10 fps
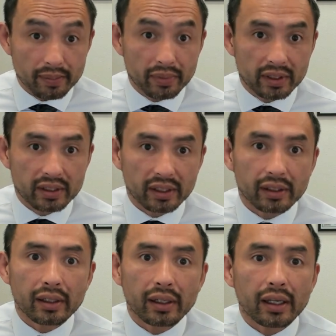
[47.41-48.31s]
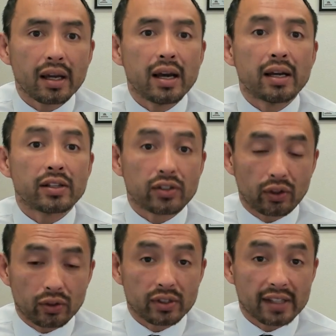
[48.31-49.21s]
particularly
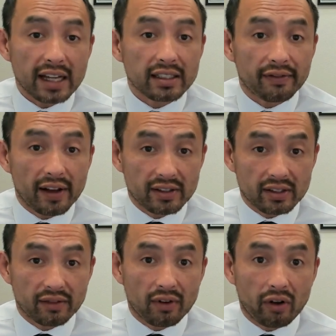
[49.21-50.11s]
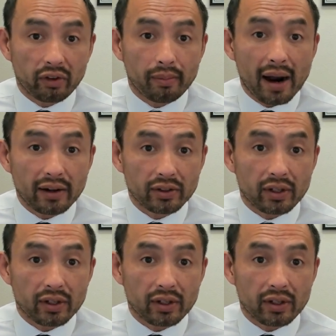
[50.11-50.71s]
certain sex offenses involving minors,